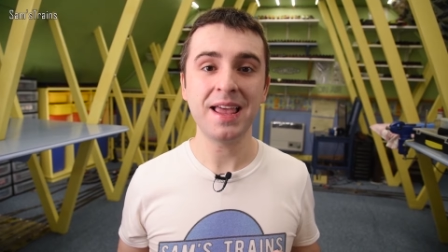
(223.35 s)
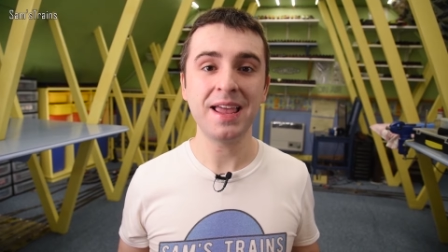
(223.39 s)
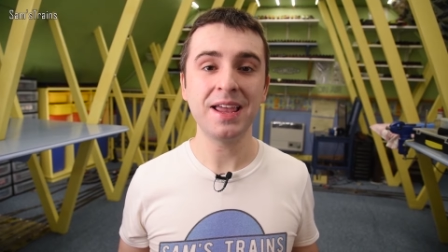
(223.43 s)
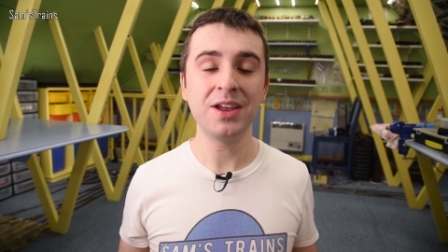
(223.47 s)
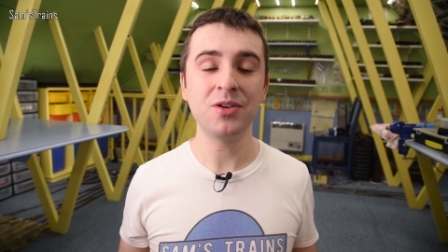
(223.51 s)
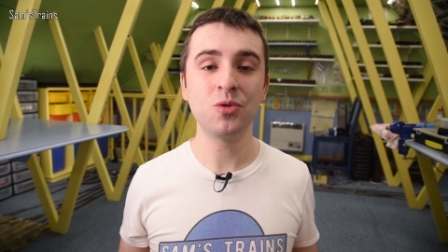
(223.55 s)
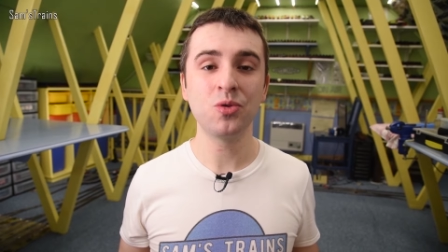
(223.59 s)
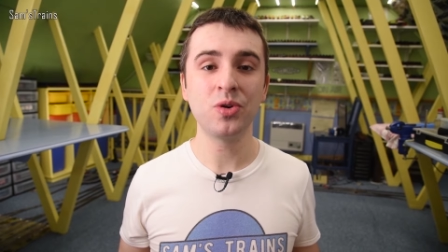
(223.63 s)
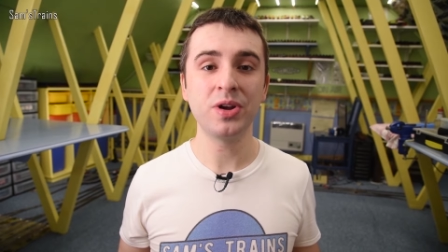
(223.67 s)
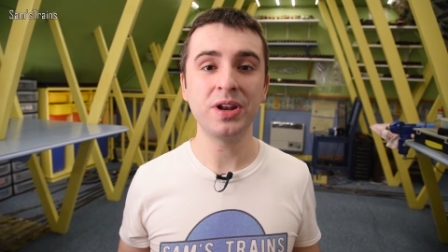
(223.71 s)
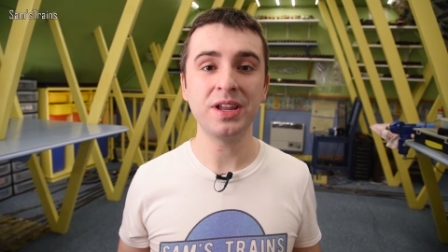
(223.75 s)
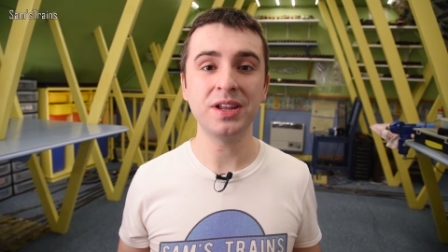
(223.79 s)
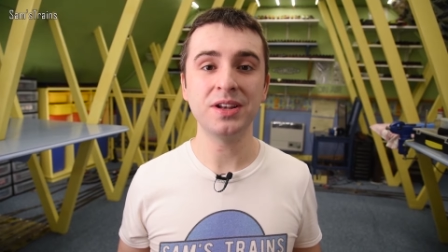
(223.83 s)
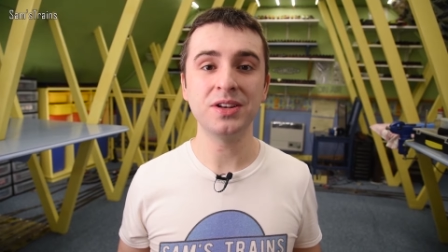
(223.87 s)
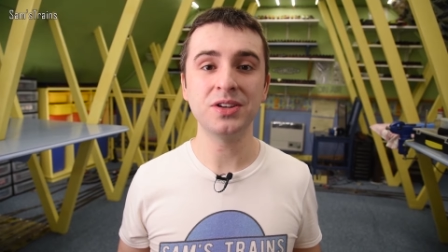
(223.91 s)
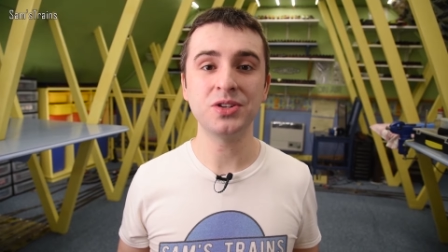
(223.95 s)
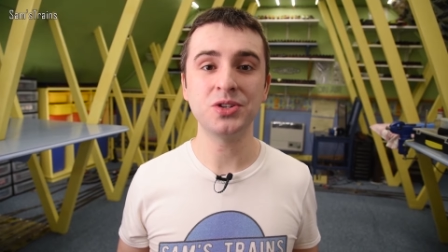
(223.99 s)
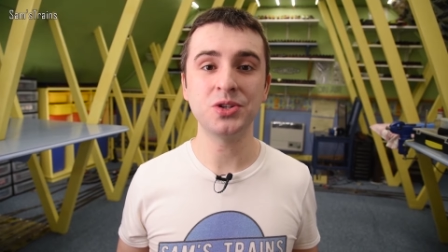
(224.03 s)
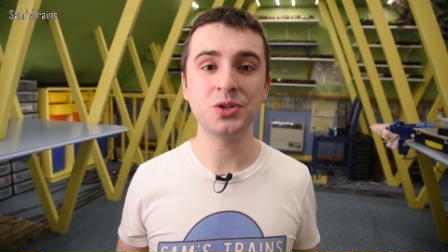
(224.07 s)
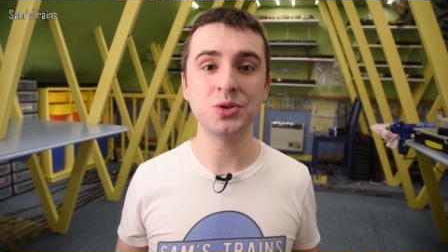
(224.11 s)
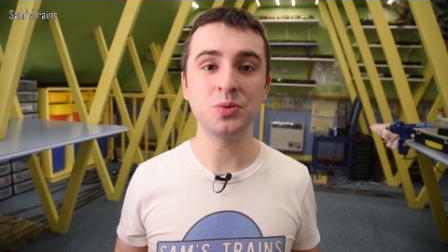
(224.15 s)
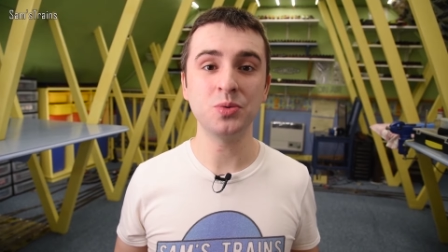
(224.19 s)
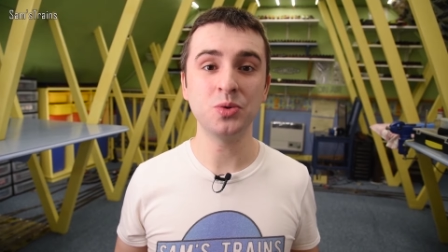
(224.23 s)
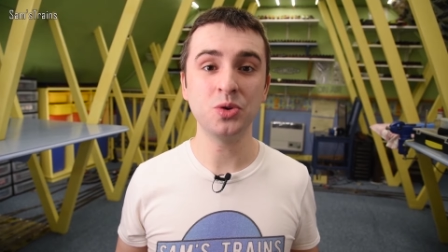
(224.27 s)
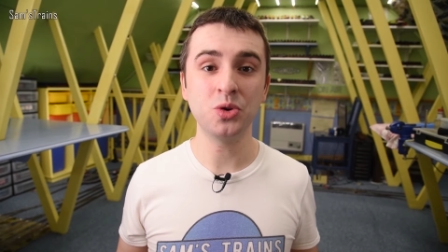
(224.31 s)
ingredient
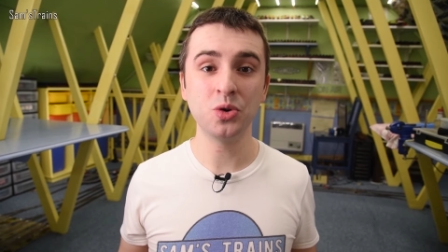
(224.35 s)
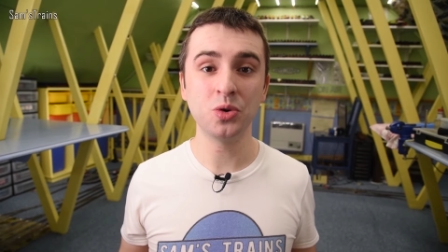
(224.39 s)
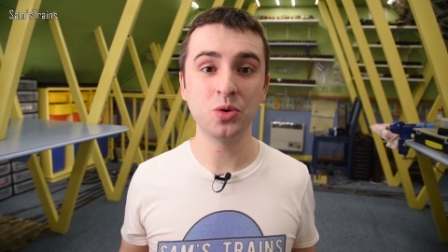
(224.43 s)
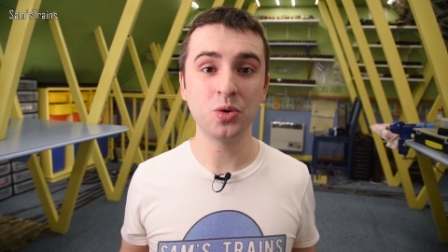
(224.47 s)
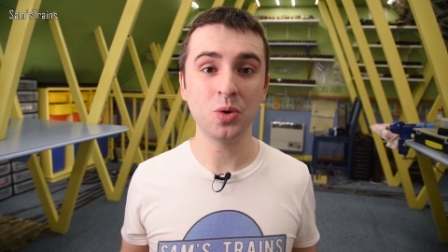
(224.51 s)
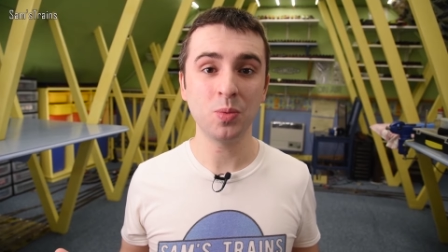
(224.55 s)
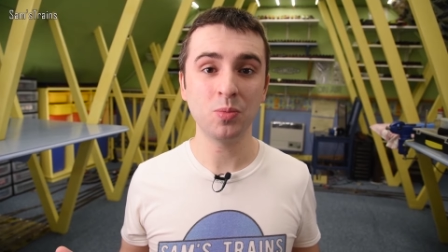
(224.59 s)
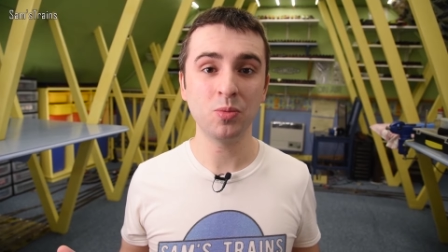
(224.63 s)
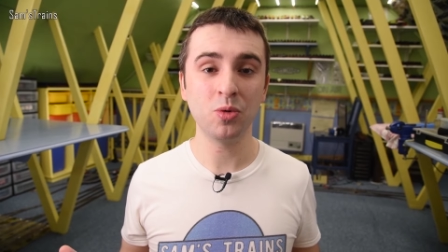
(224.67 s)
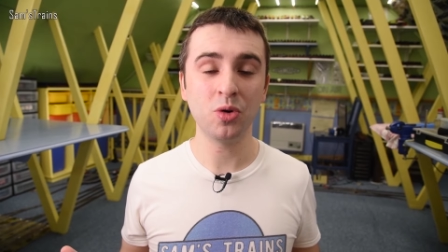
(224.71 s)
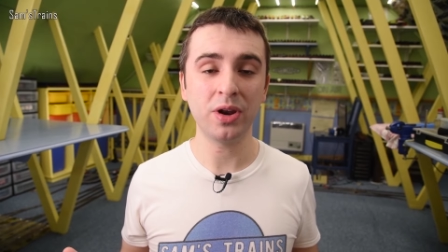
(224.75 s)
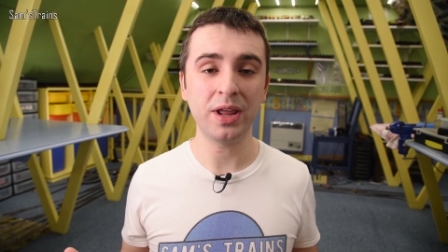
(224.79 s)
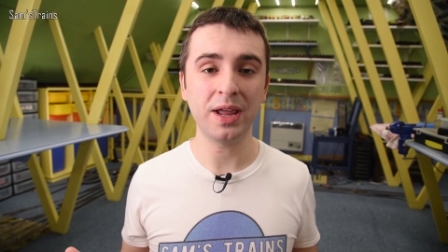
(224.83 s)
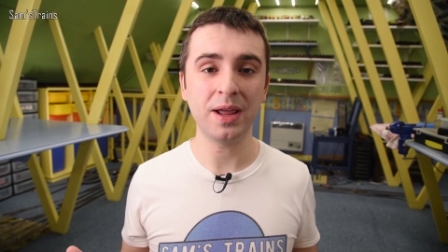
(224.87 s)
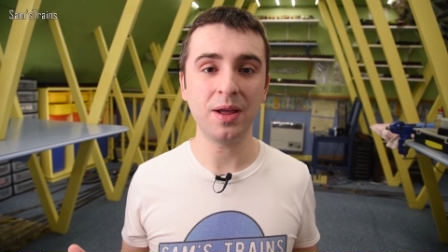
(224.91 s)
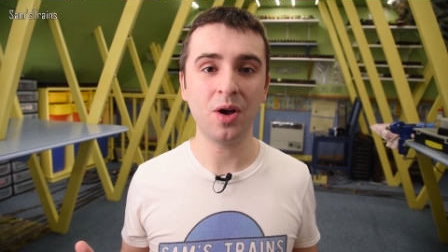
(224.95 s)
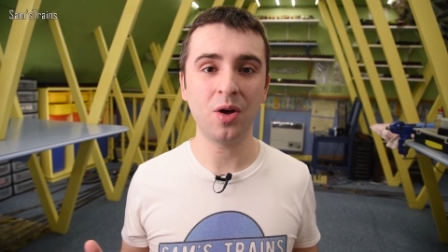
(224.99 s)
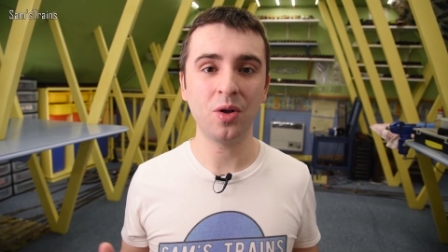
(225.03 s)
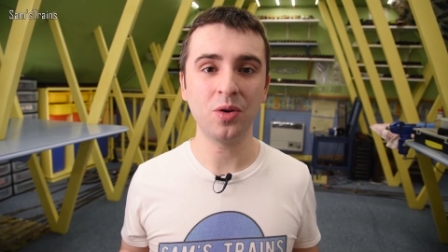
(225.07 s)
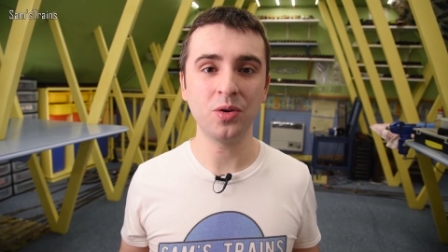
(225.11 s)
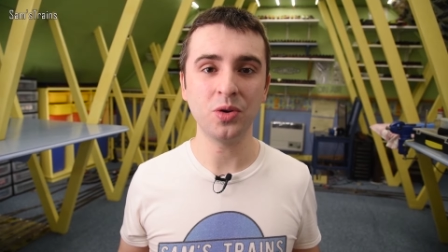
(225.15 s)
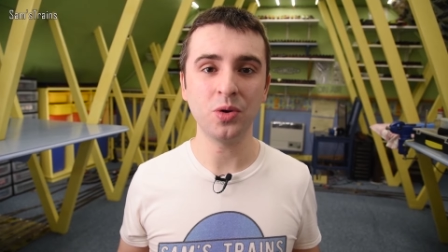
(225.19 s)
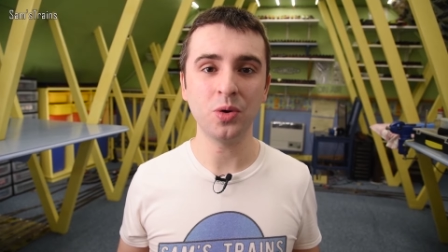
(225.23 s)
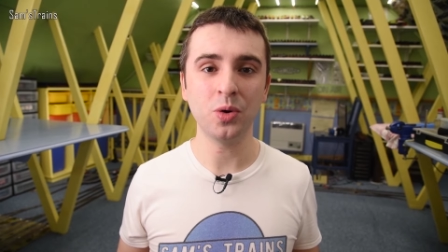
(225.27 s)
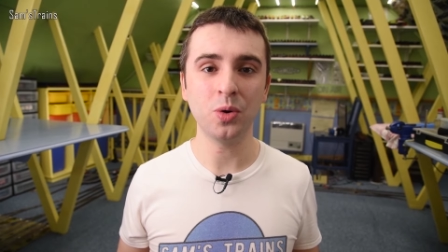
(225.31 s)
to good running
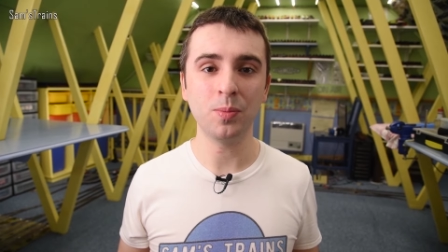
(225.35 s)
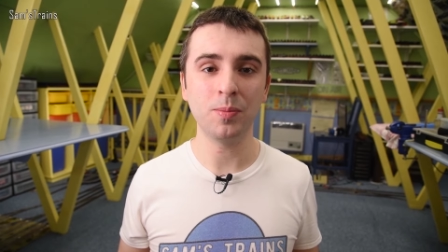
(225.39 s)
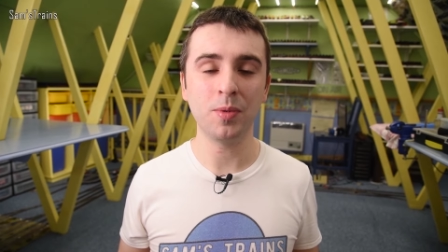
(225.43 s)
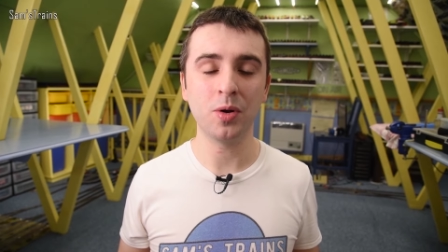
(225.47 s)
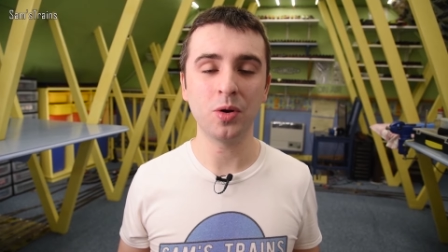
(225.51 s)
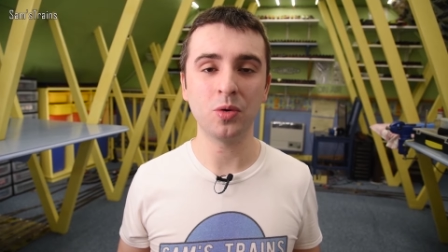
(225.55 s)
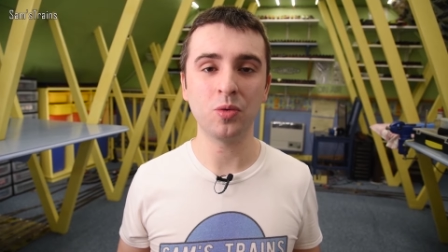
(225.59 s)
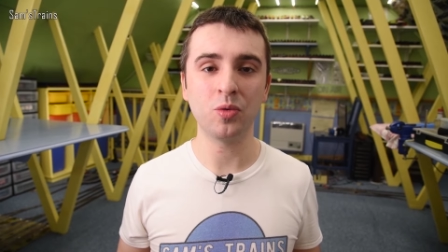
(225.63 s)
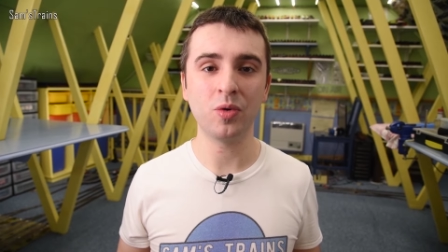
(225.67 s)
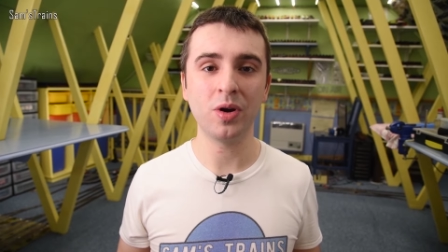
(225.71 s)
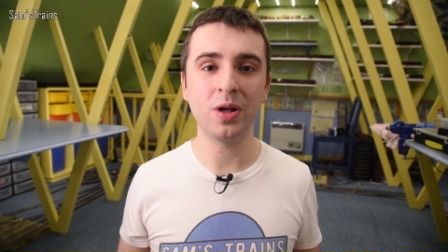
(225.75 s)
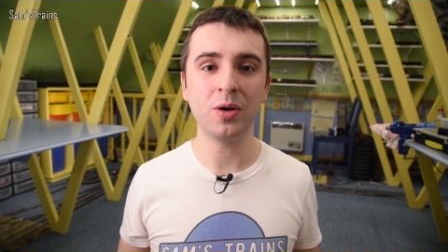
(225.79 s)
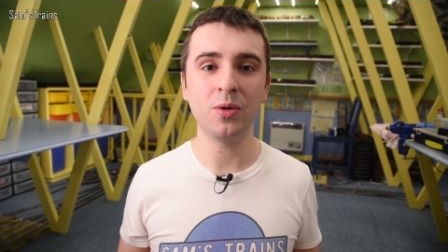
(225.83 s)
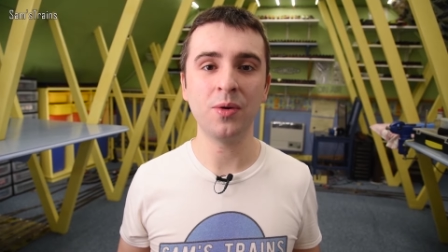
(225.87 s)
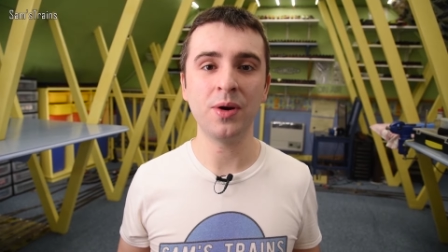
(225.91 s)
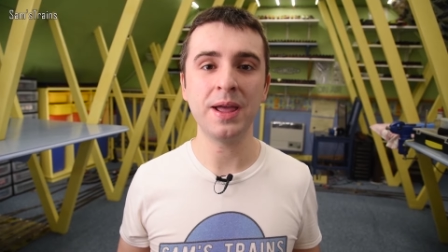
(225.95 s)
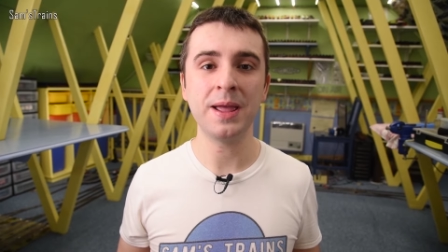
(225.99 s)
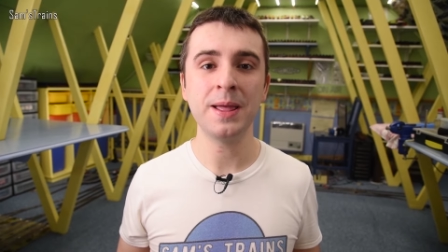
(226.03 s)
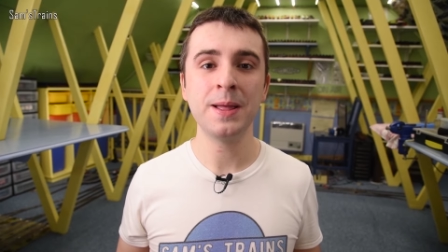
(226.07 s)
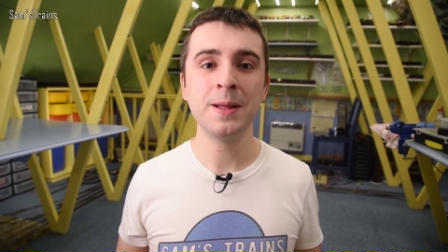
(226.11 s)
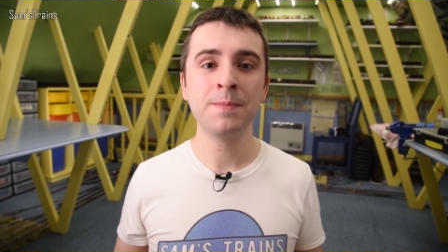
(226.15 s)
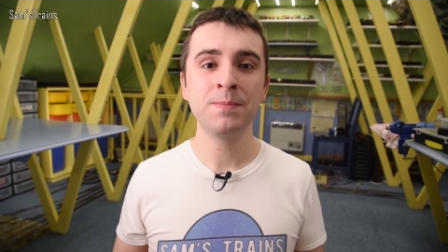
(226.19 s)
on your model railway,